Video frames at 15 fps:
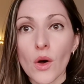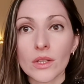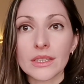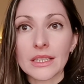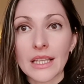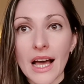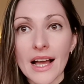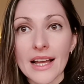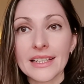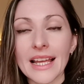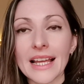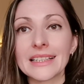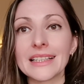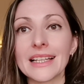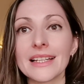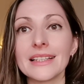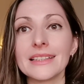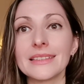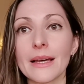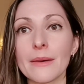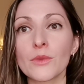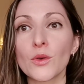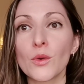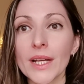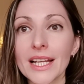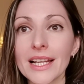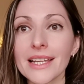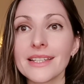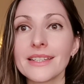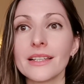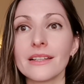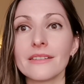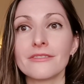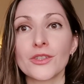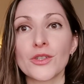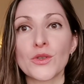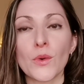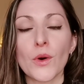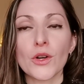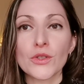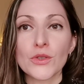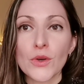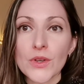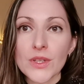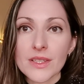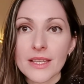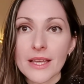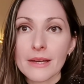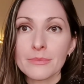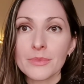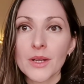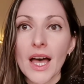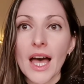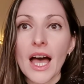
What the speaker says: online and getting them quickly delivered to our doorstep.